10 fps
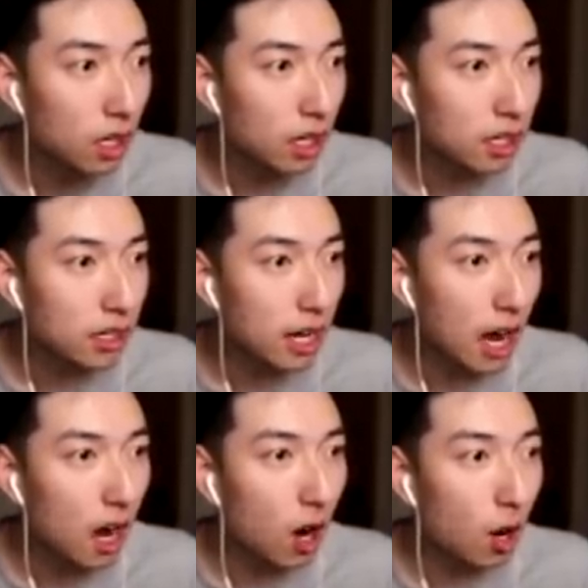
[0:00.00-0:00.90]
And
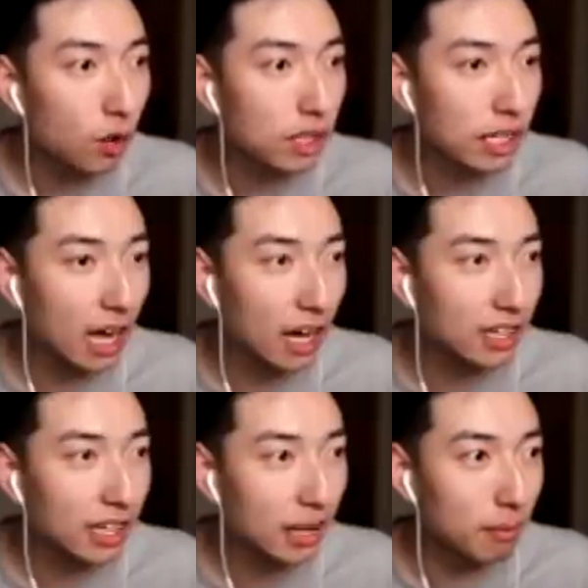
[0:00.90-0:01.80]
now they
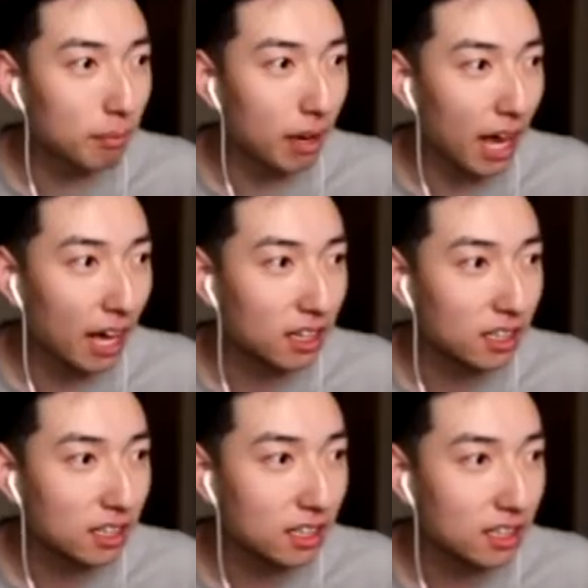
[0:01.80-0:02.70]
gotta get back.